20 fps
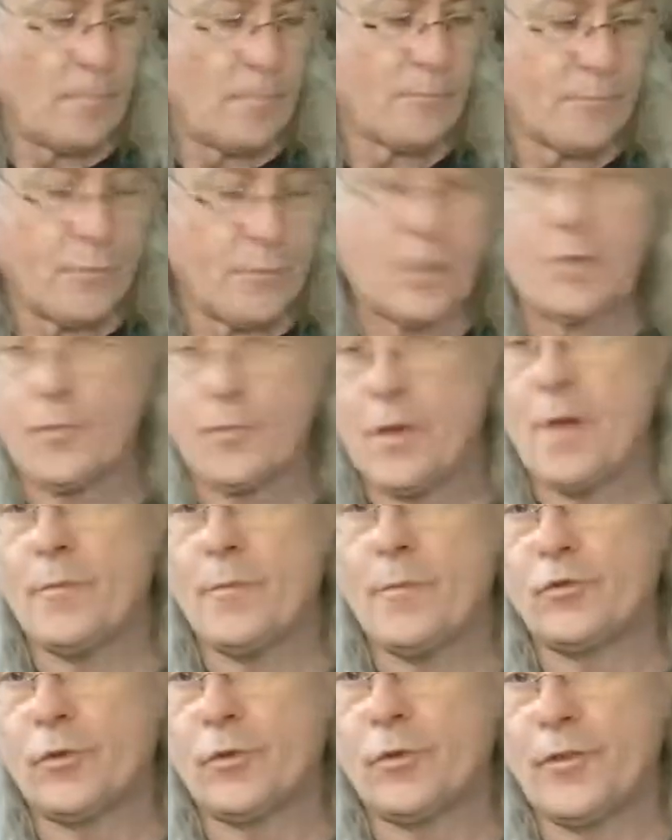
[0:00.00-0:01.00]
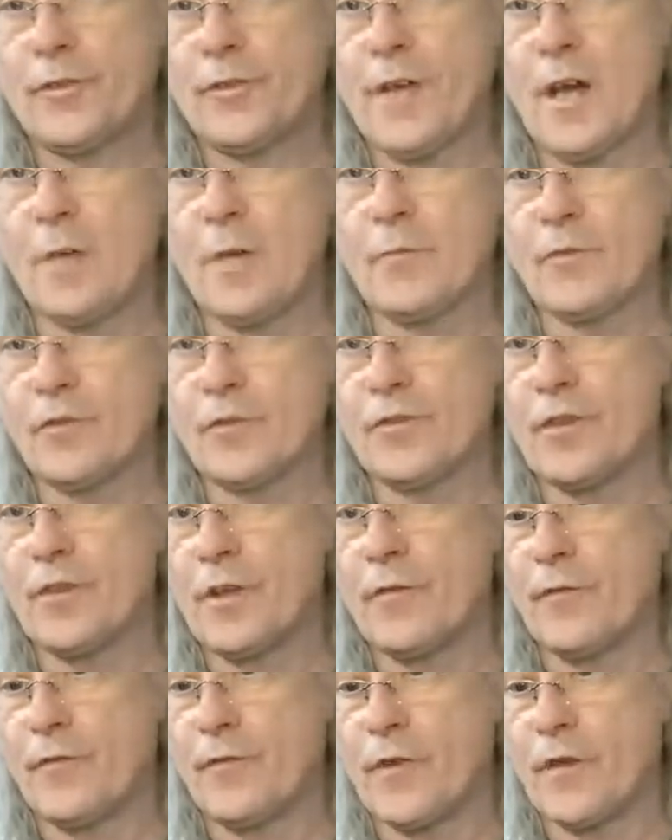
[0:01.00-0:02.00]
but the problem is with the thumb,
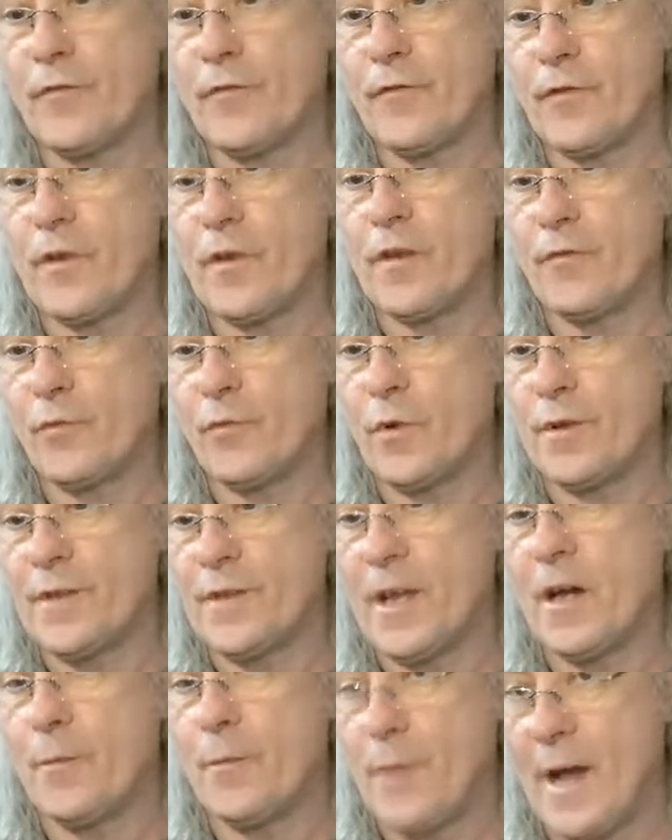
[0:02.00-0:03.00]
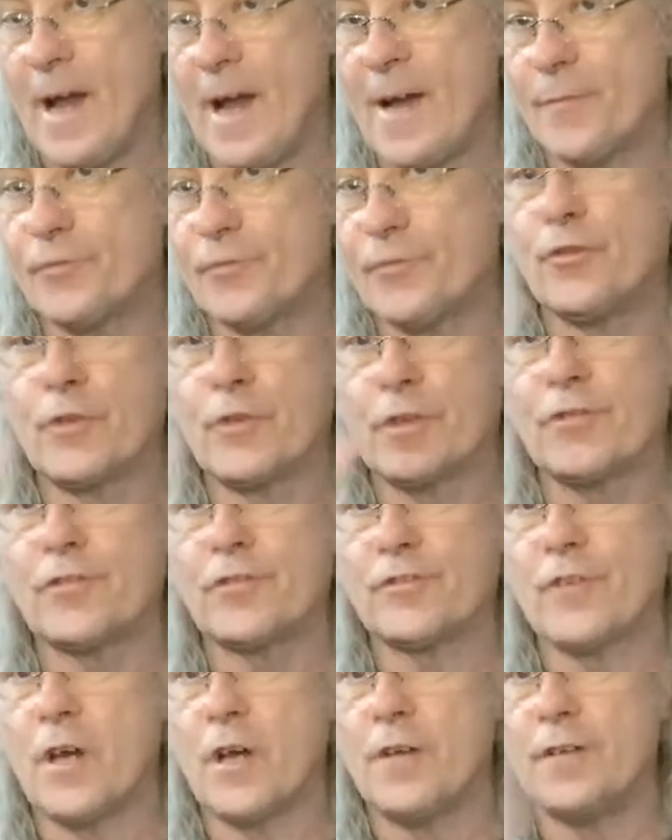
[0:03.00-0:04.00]
if one nail pops, you get this
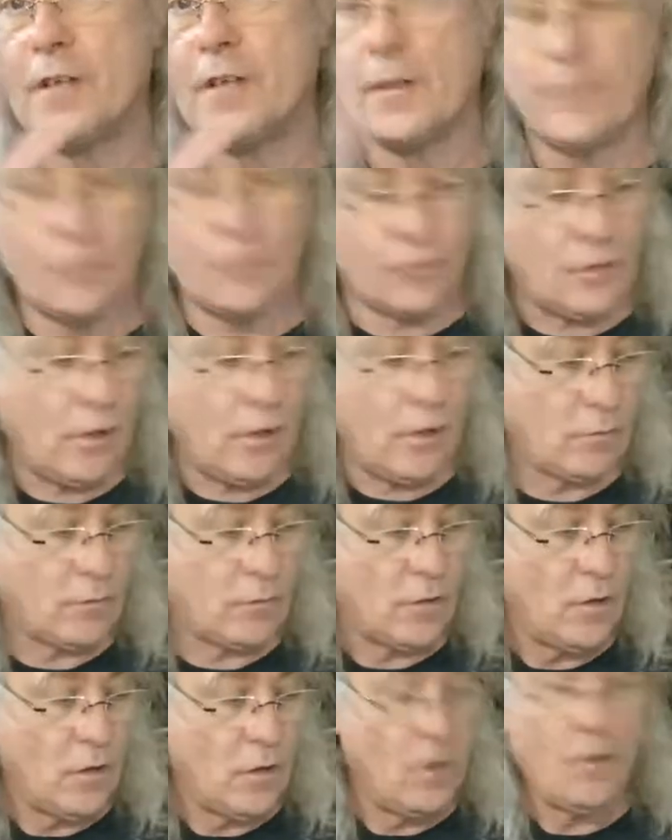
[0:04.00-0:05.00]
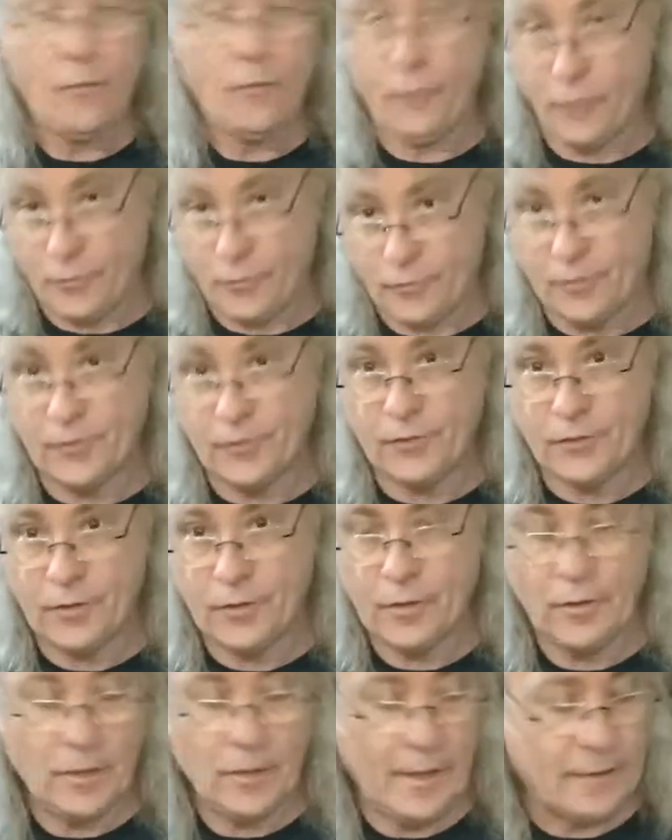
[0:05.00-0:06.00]
uneven tone. For instance,
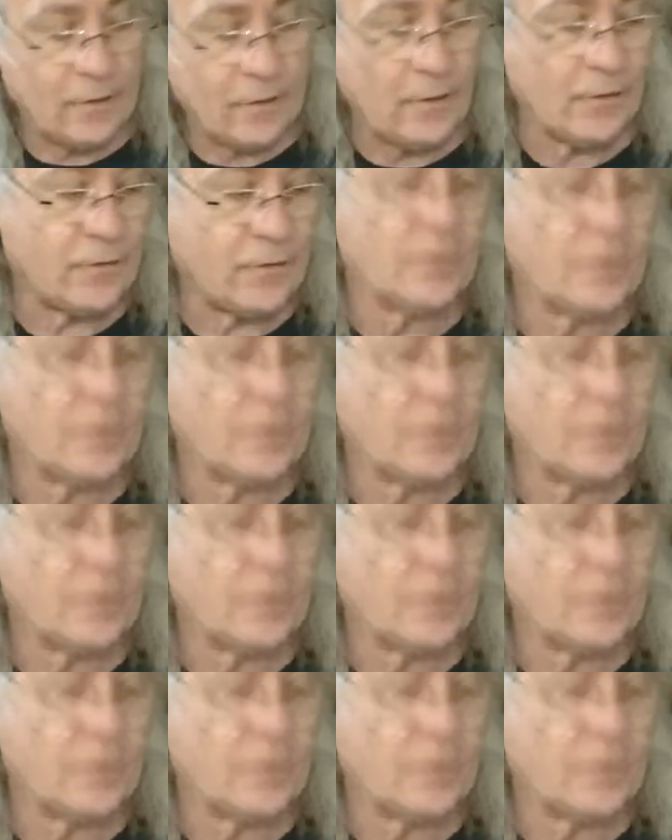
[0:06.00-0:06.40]
like this.